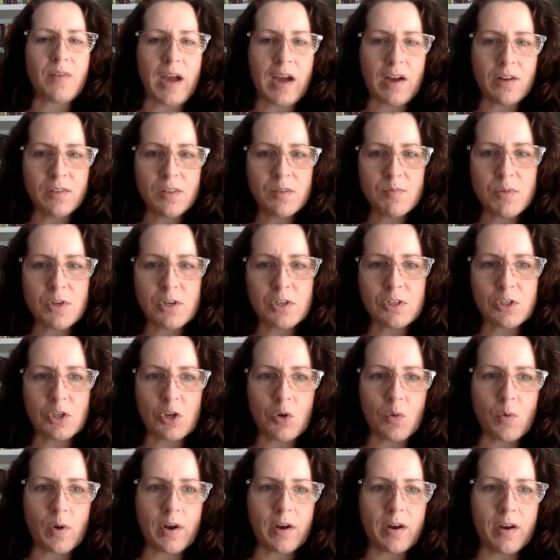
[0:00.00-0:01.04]
out in the middle of
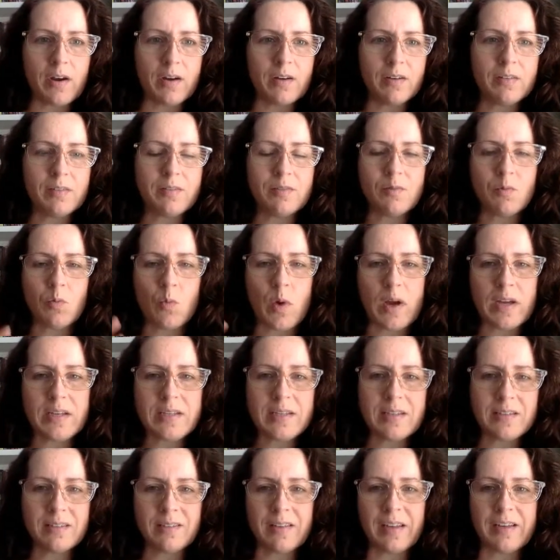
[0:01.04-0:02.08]
nowhere,
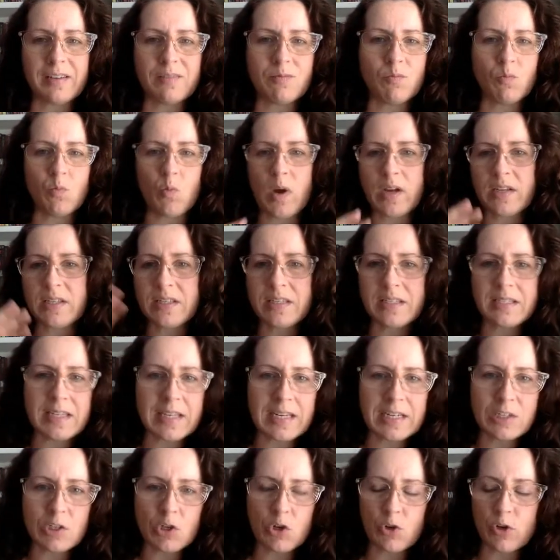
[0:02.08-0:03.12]
west of
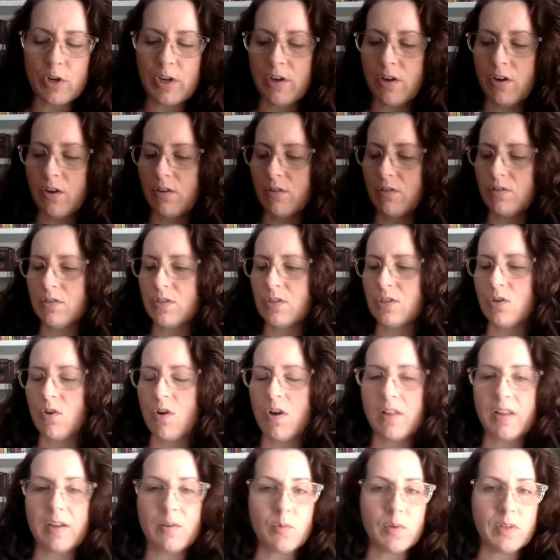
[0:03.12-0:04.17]
San Antonio. So
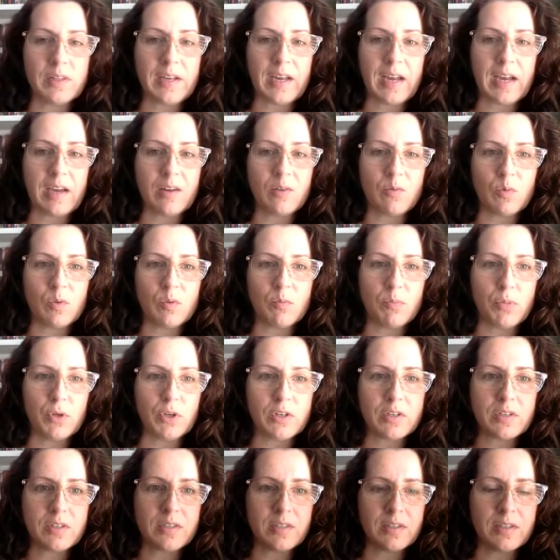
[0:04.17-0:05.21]
all I really had were
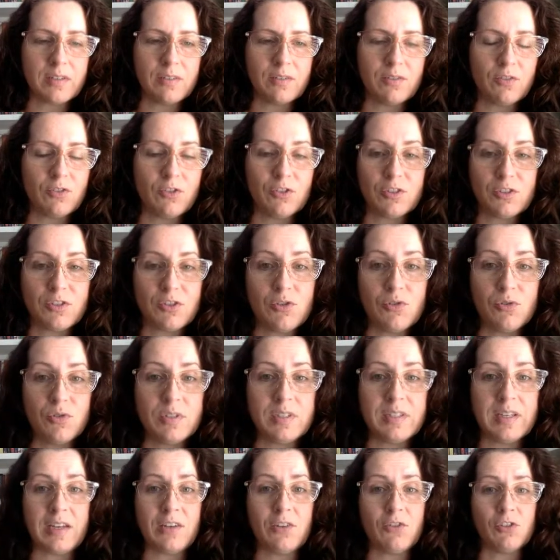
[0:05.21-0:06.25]
books and just two
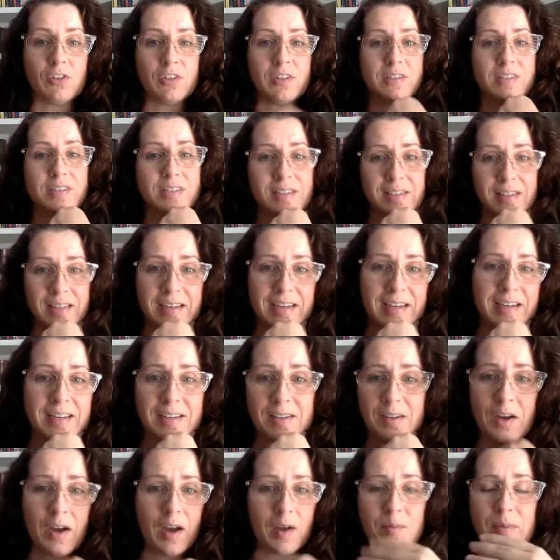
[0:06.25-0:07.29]
stations.
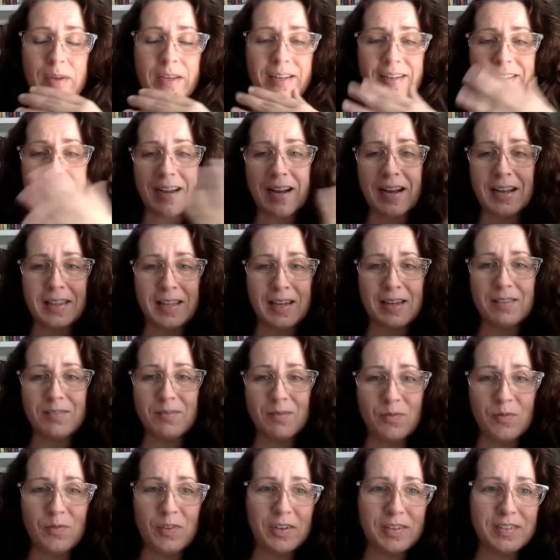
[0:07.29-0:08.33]
I mean, God, that
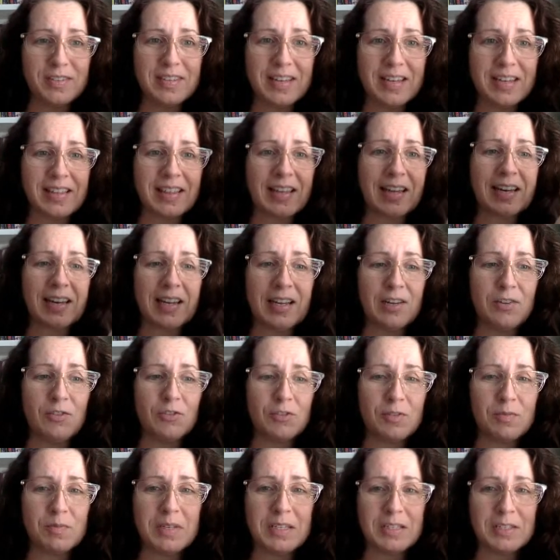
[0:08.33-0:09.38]
feels like that
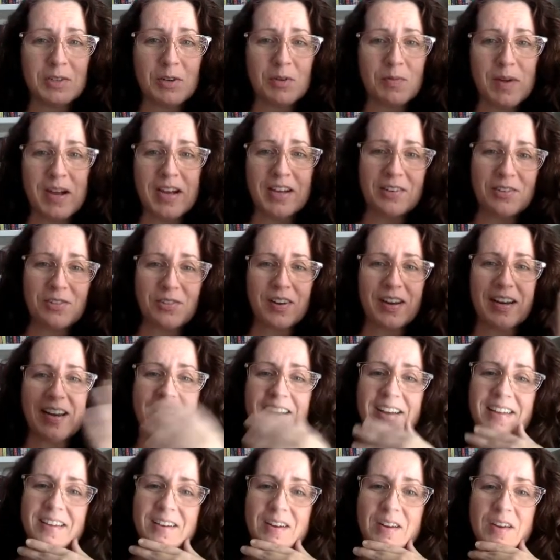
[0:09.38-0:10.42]
ages me so much right
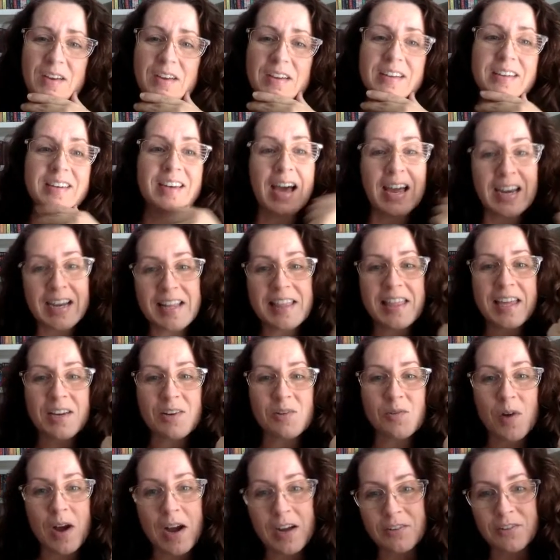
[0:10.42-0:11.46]
now. Not anything
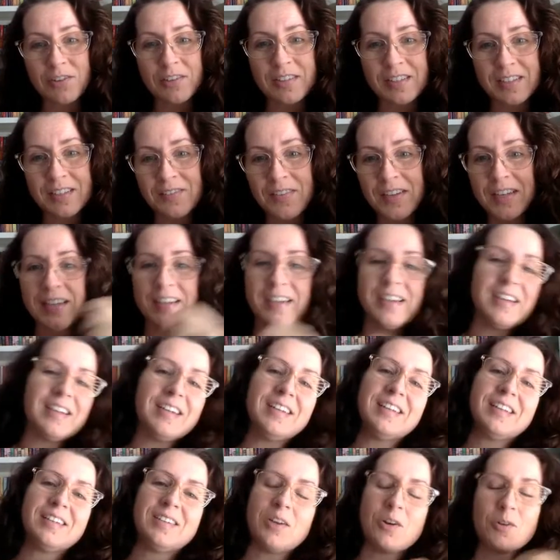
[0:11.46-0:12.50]
to watch on
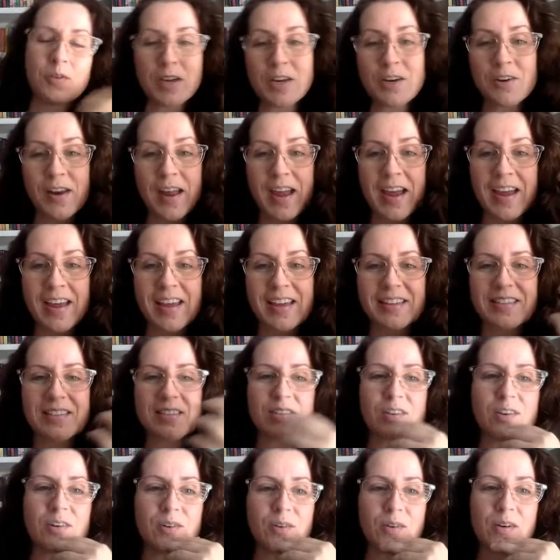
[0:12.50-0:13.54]
TV, no internet.
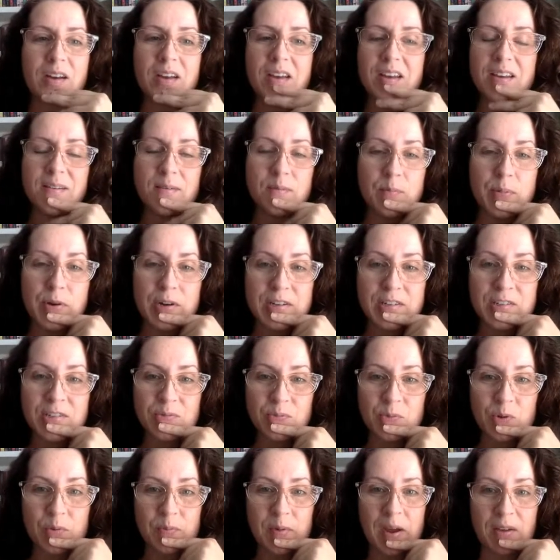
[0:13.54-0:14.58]
So books
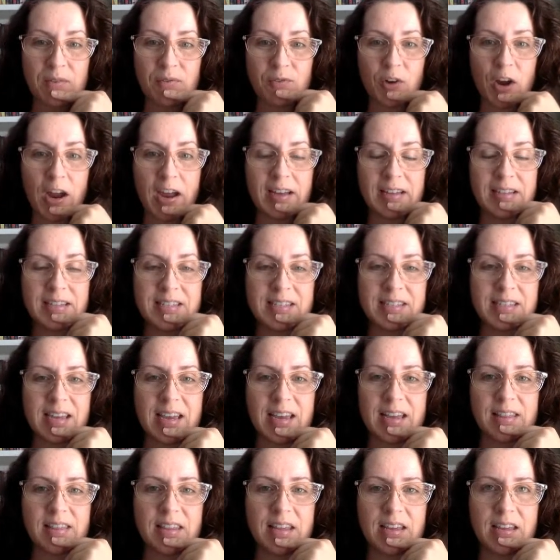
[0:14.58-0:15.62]
were my friends.
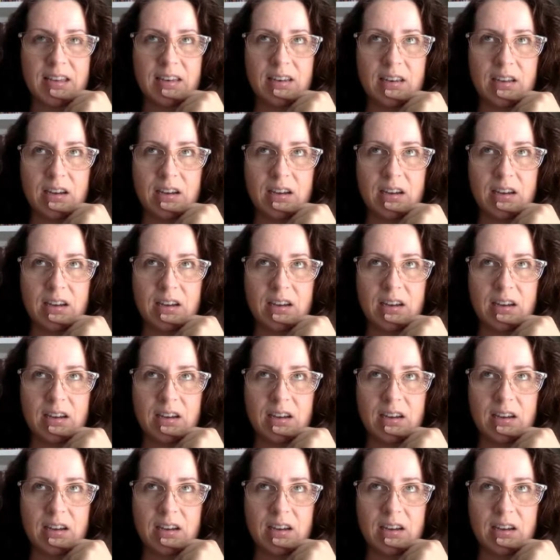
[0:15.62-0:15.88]
And then,